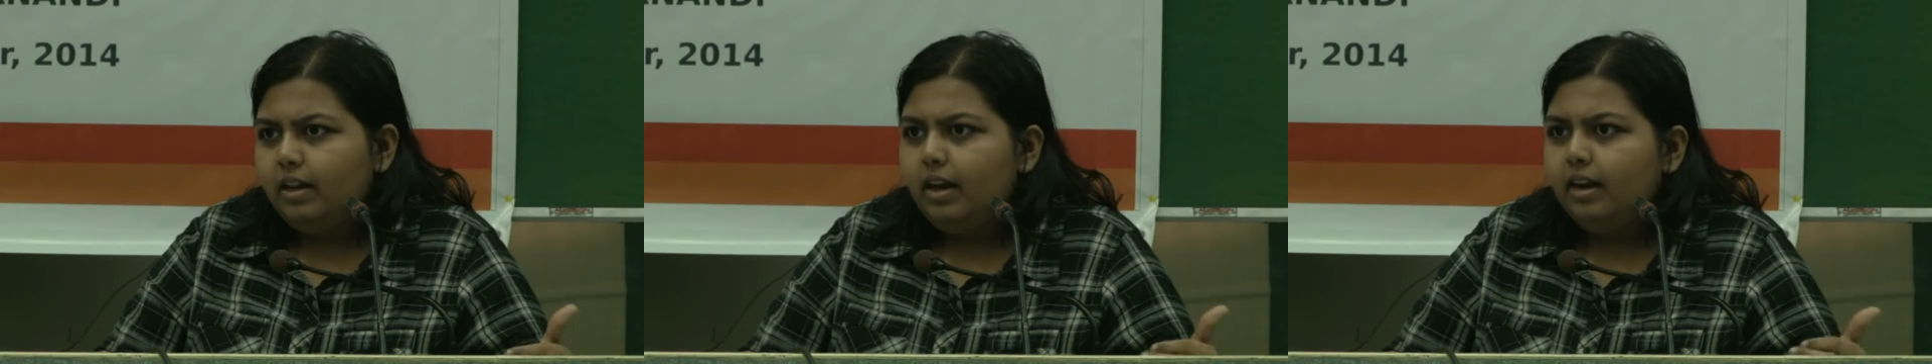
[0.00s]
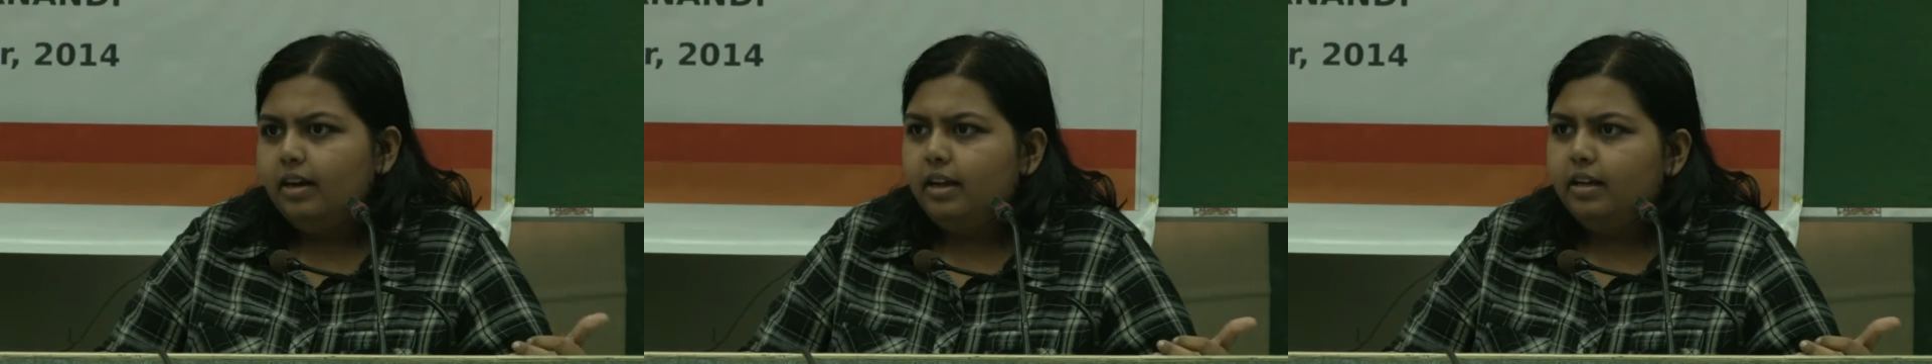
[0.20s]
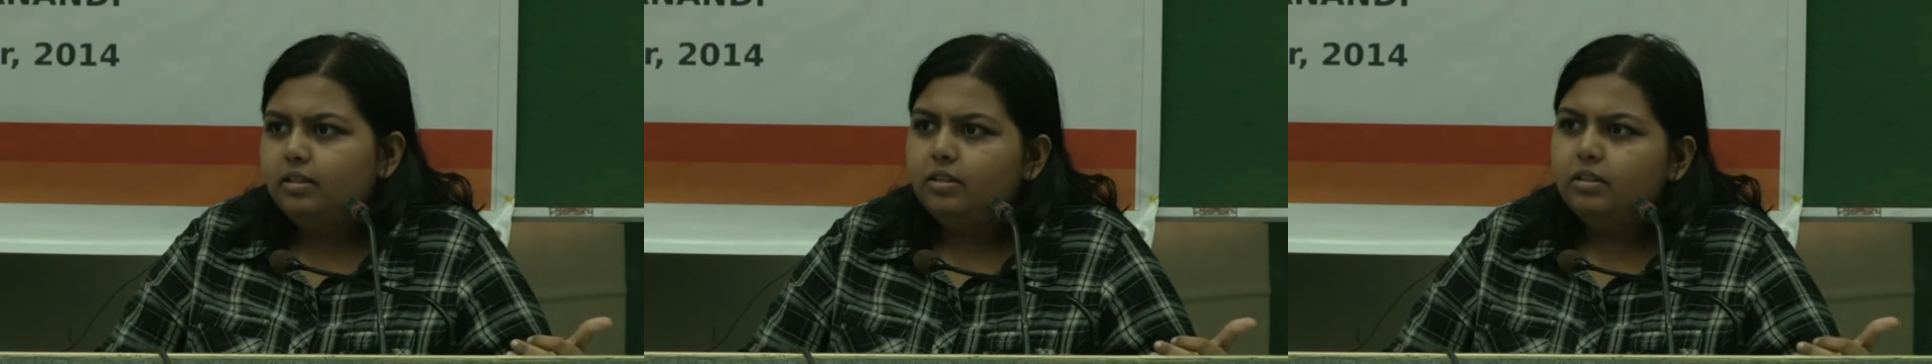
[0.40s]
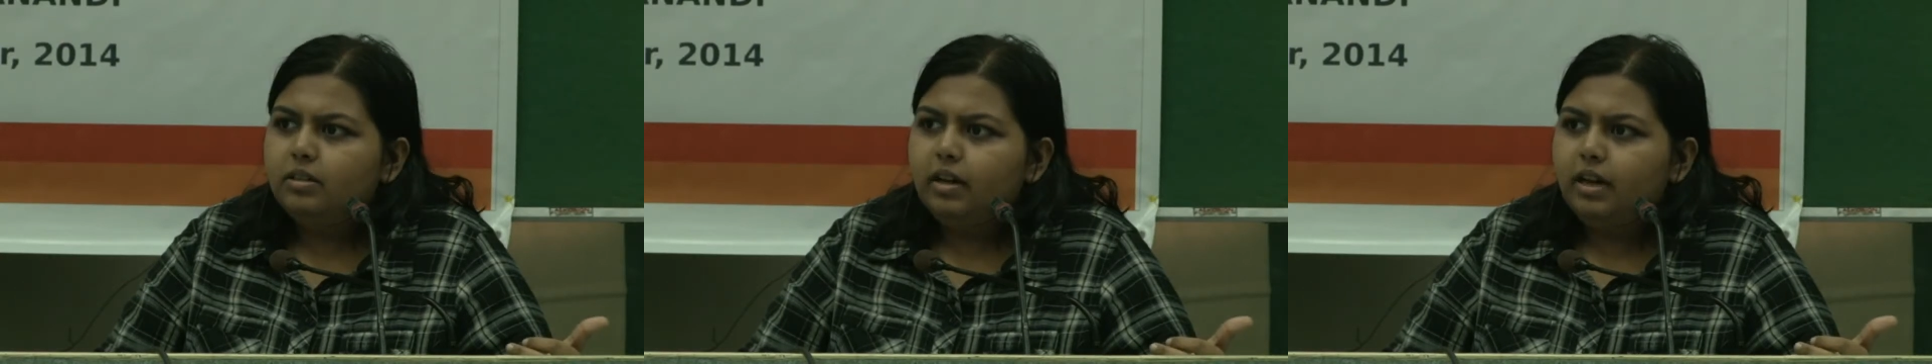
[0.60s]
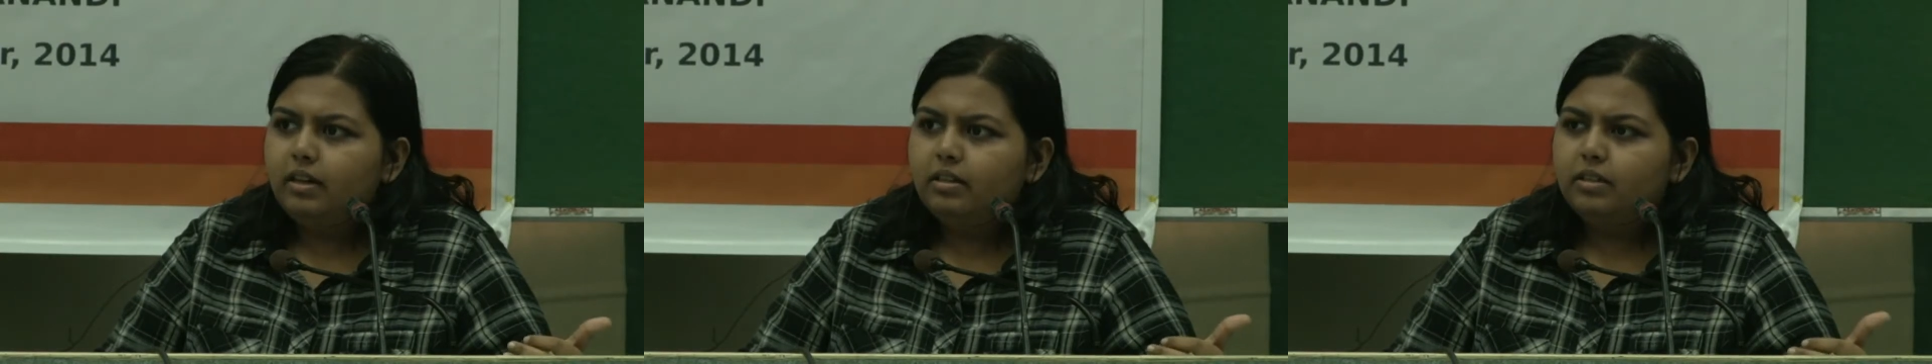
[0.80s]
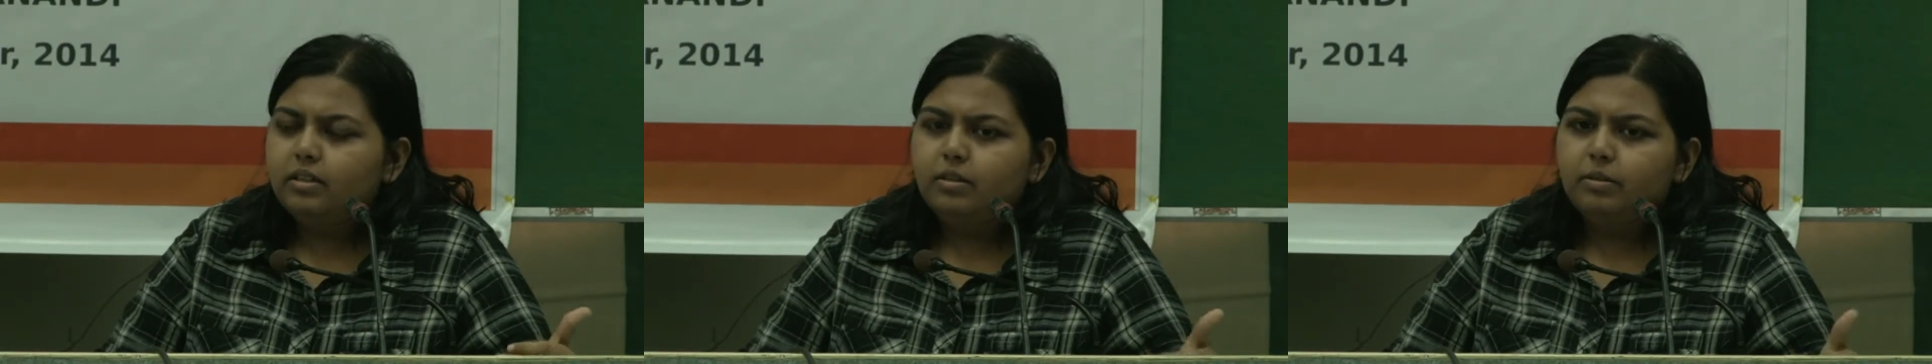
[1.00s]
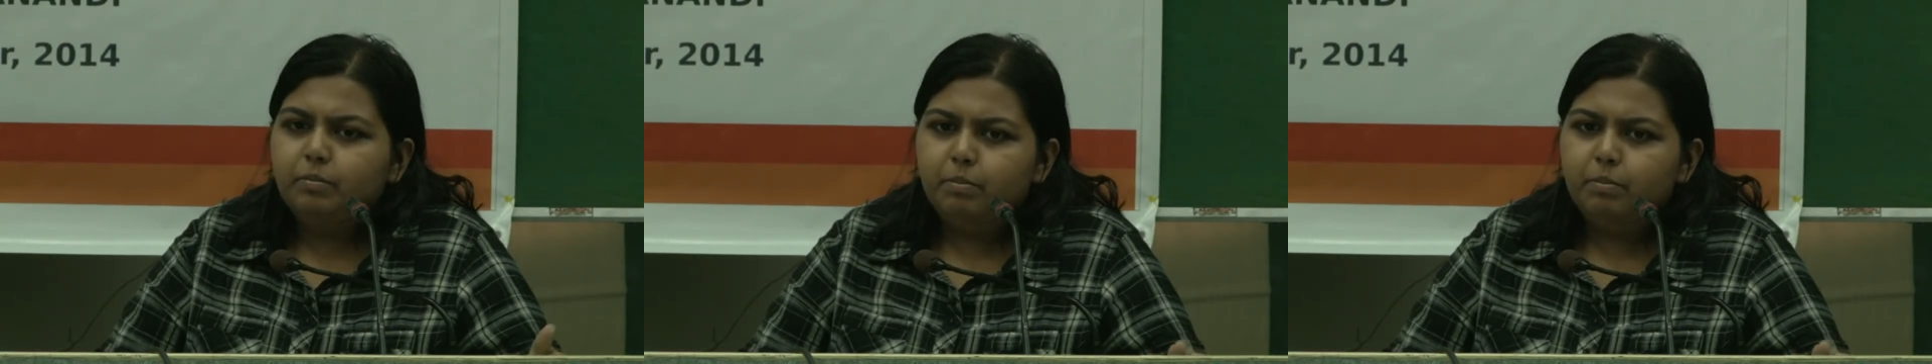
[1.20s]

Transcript: and as a at a